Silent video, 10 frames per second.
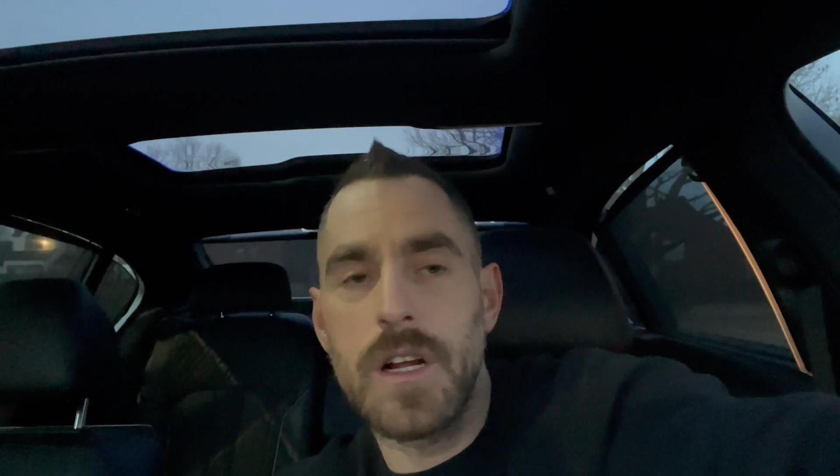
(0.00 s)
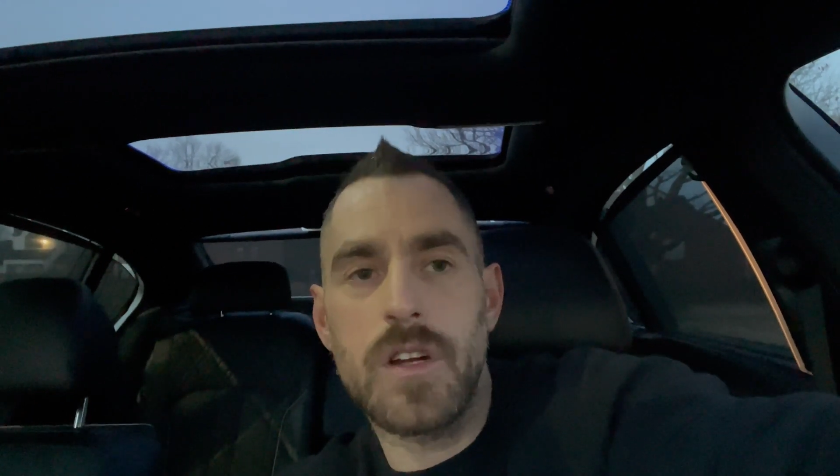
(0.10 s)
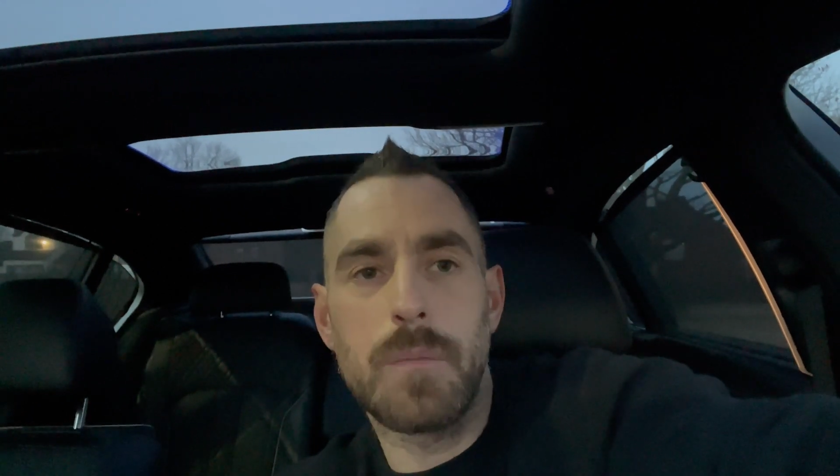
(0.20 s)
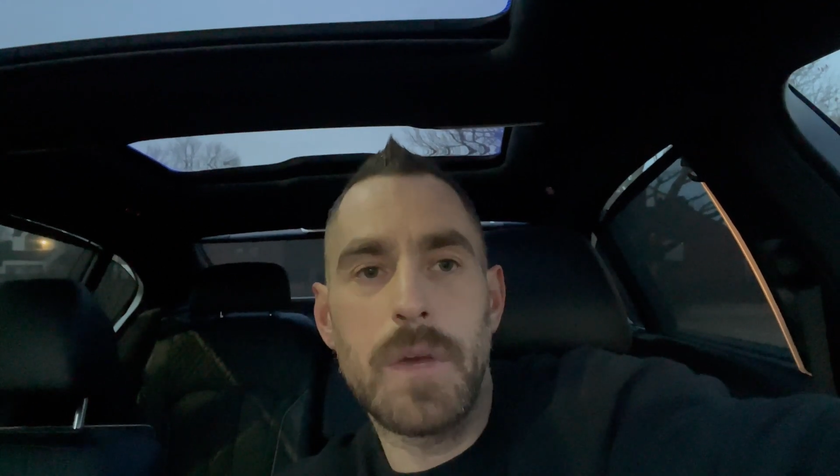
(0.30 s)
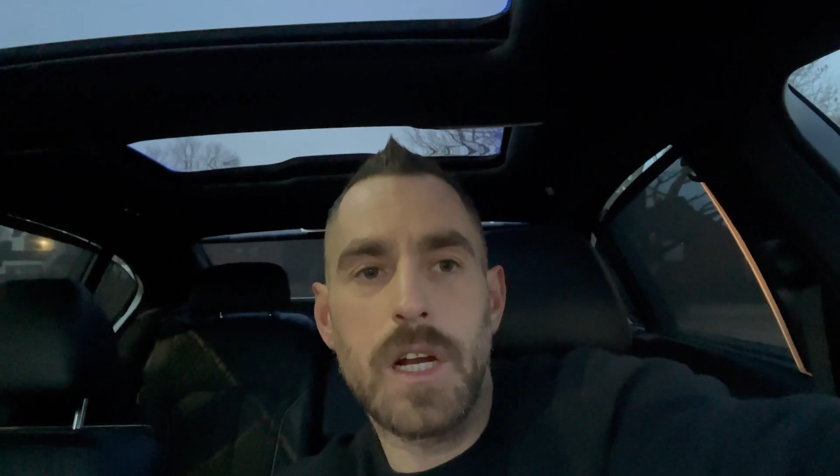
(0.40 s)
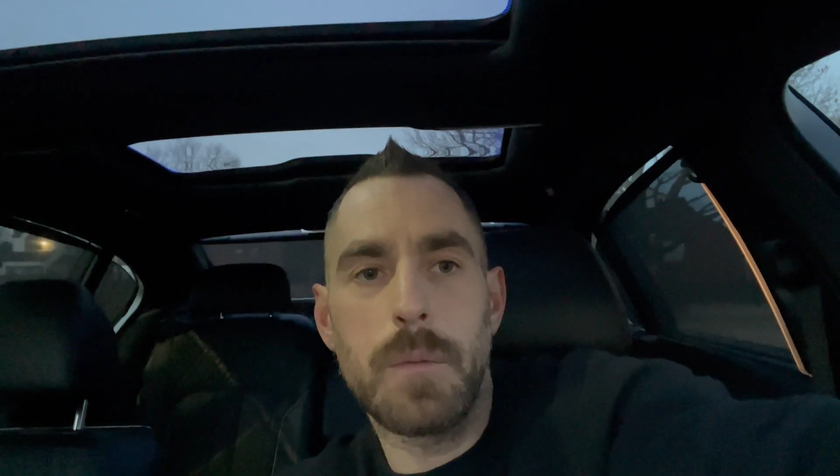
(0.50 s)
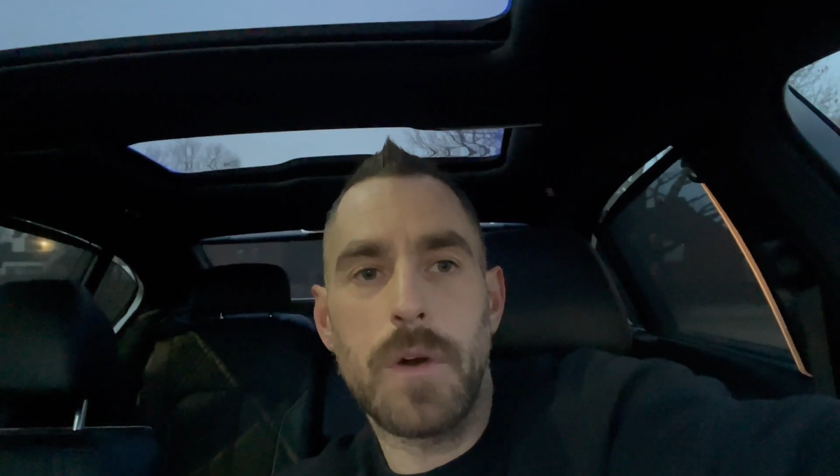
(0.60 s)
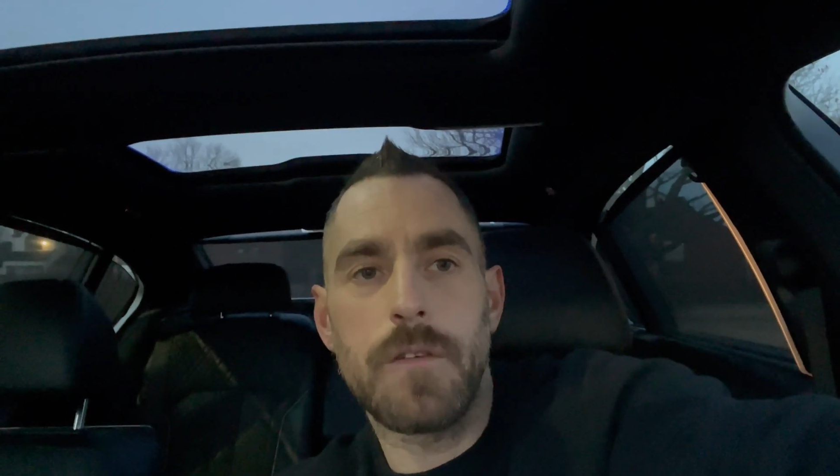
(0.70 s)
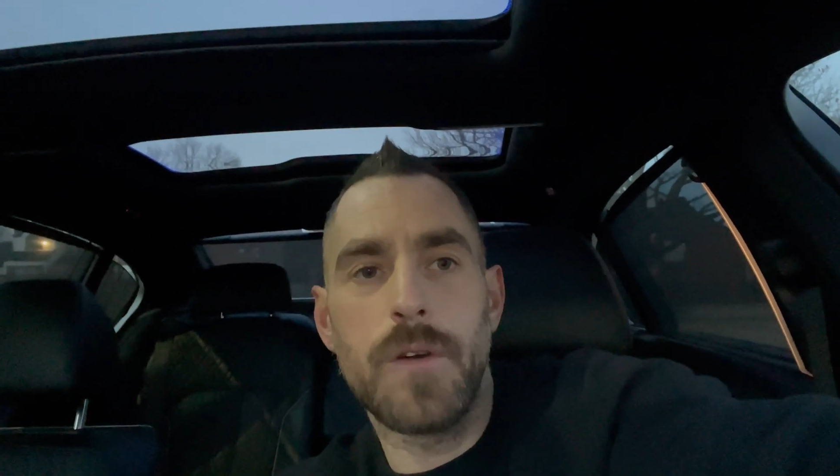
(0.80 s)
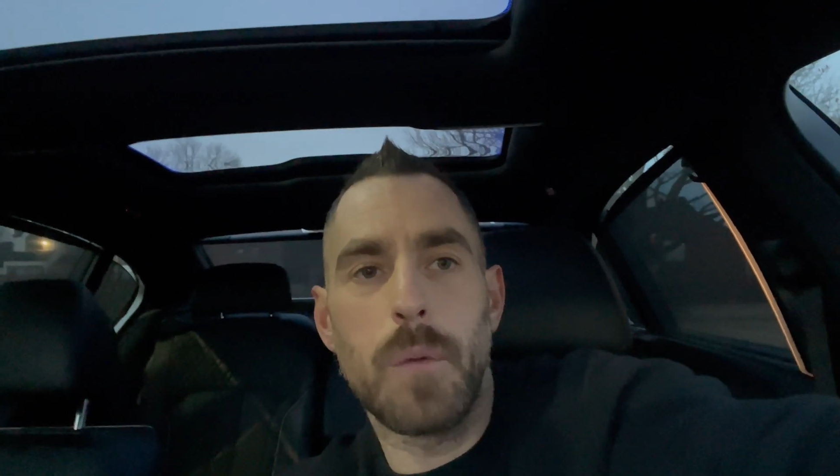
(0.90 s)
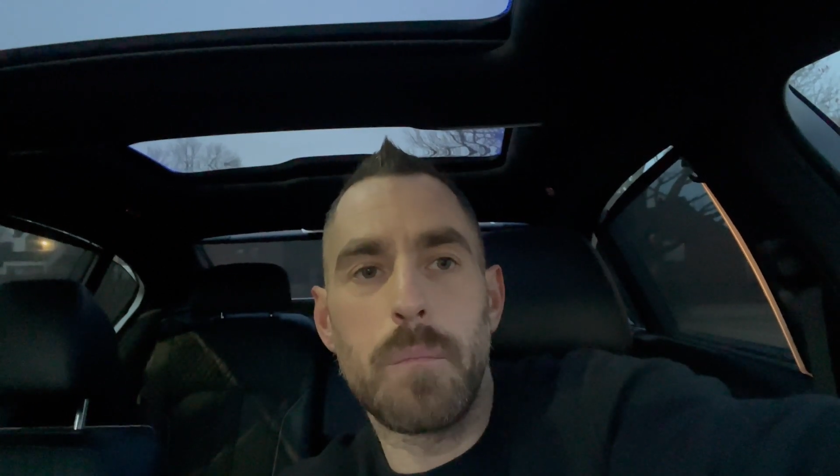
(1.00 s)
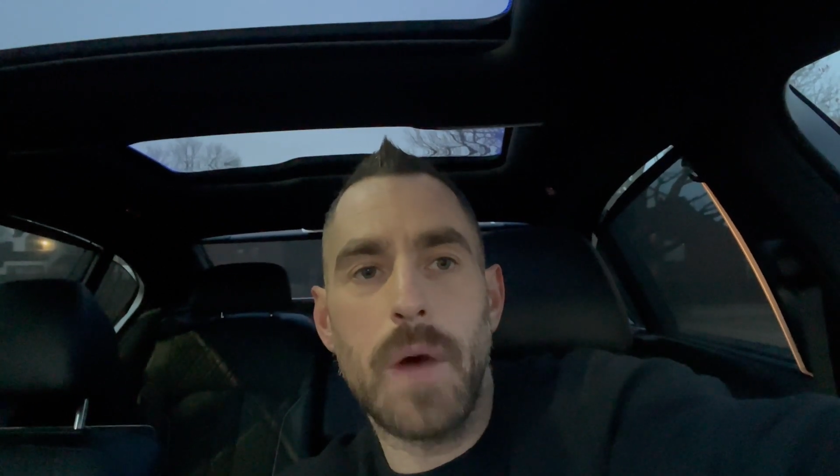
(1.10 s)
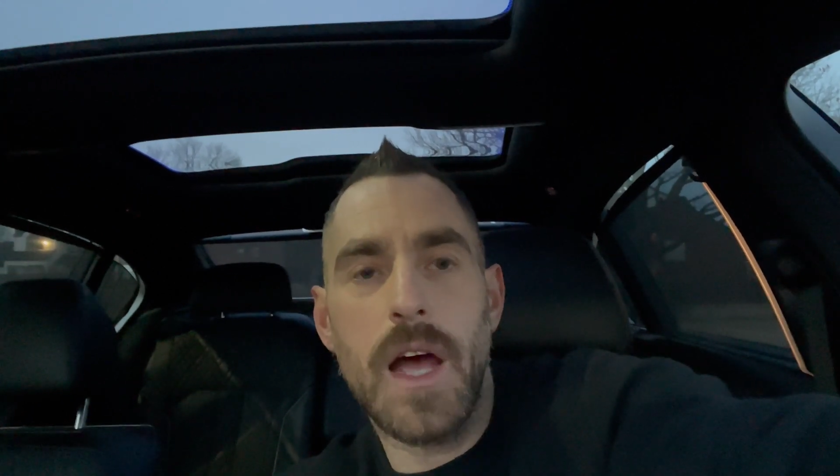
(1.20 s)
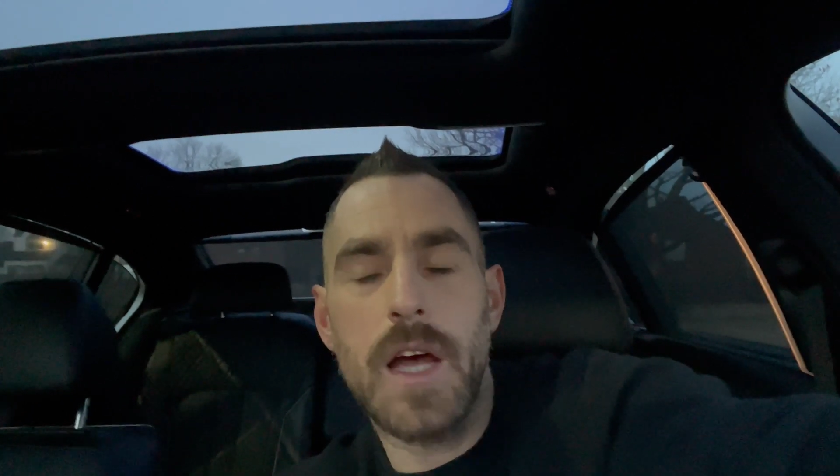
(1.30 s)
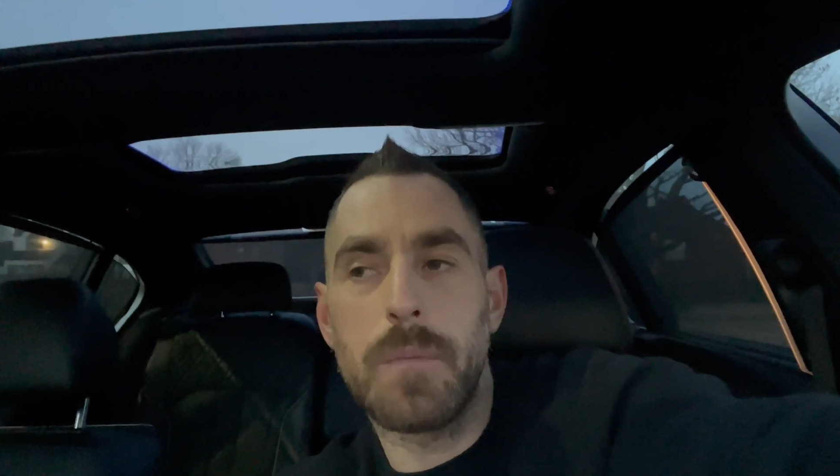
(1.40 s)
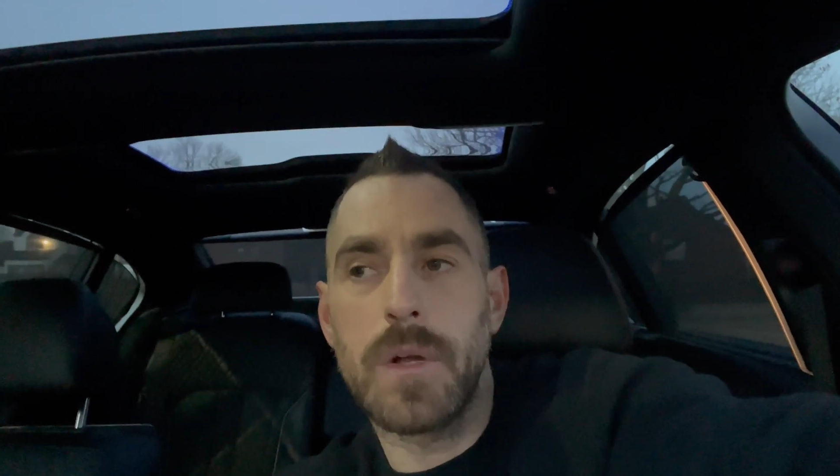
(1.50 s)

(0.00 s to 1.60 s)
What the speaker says: not to make anybody feel bad,